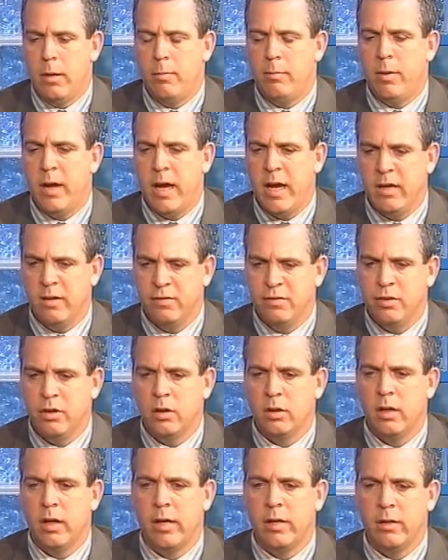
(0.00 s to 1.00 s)

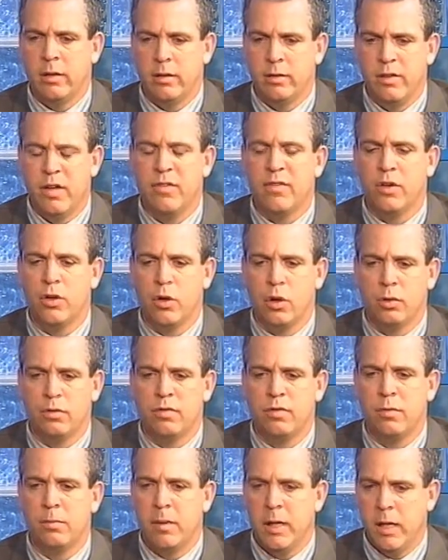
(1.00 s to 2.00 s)
painful and
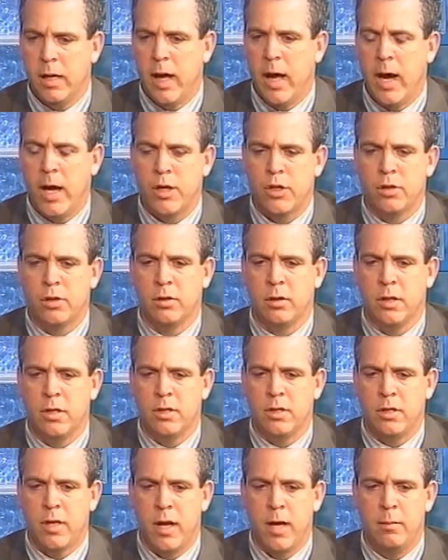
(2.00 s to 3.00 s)
difficult for me to actually
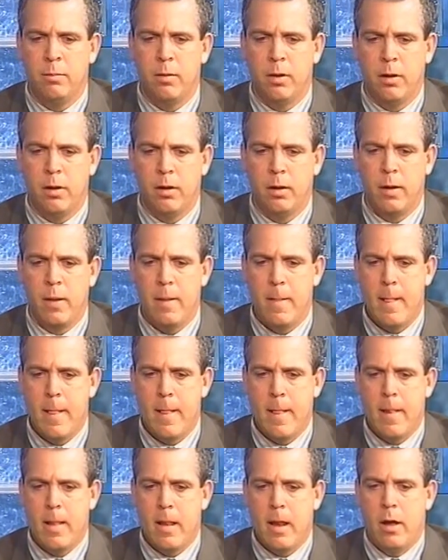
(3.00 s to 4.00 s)
say, but
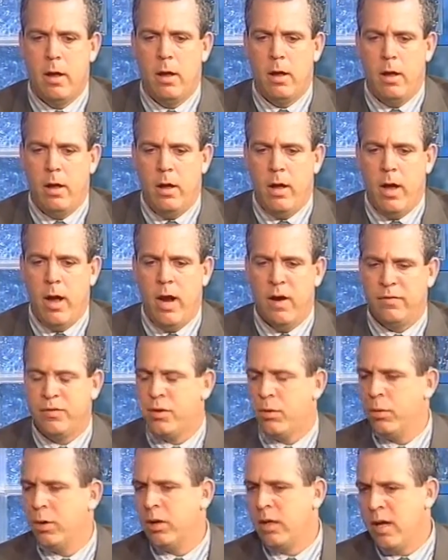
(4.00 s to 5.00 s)

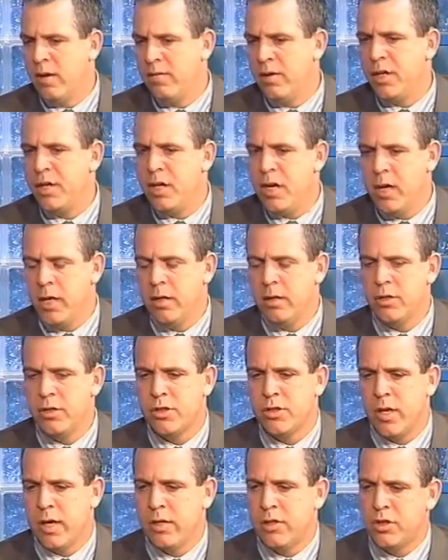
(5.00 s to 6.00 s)
after 11
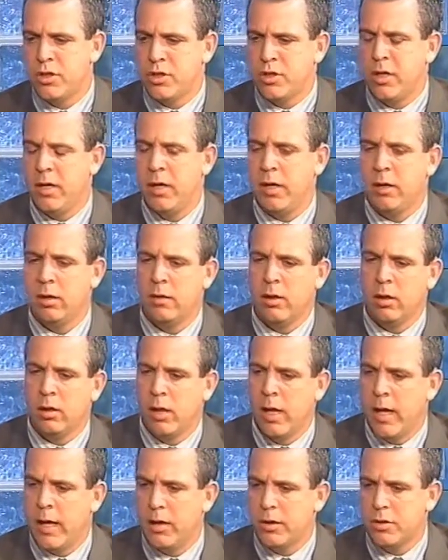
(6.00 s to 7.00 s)
years and seeing the
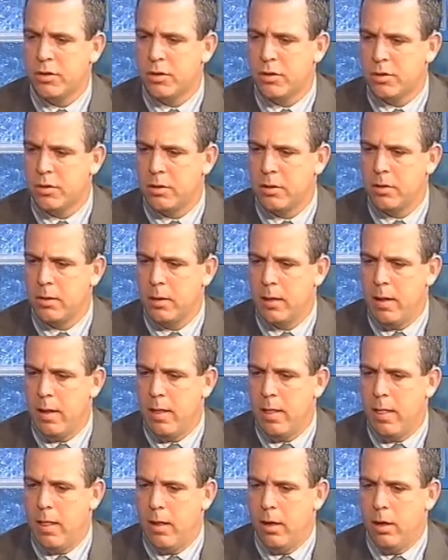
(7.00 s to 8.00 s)
lengths
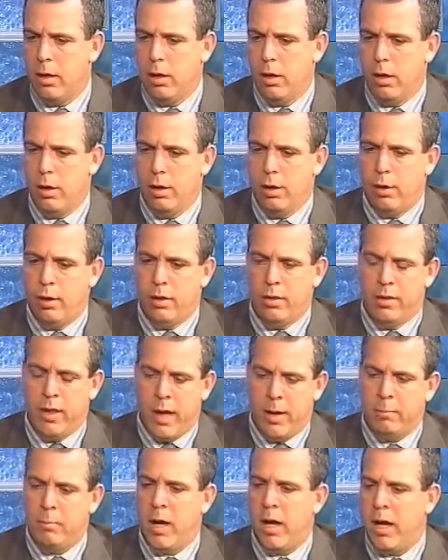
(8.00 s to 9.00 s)

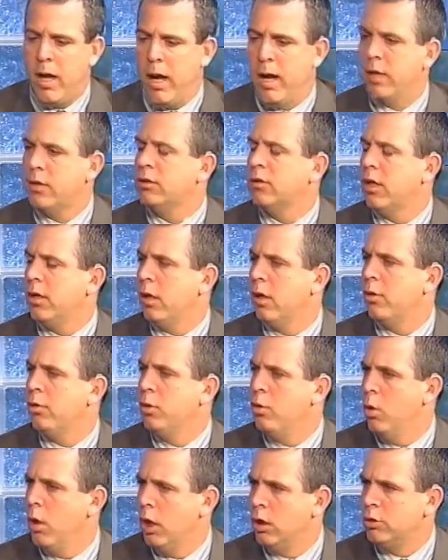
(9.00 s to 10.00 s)
that my ex and her
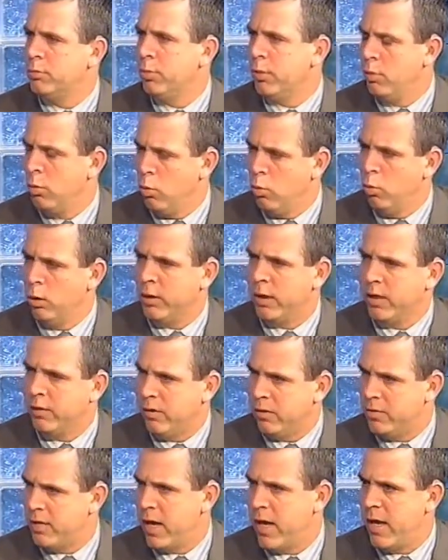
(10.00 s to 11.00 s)
new husband were willing
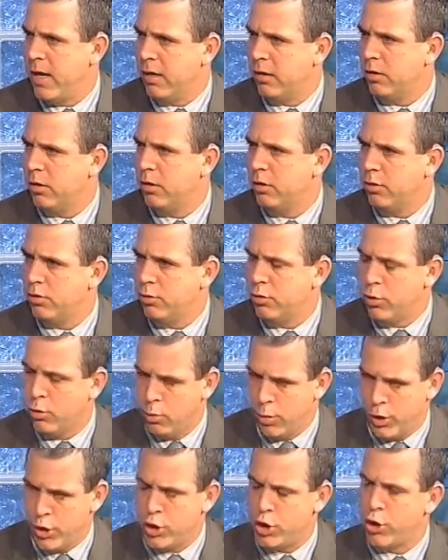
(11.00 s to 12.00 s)
to take
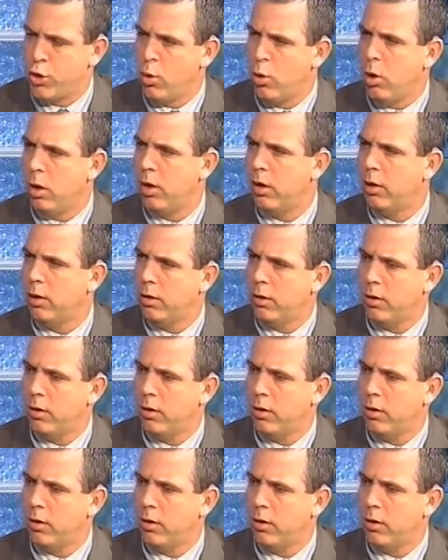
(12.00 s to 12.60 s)
to ensure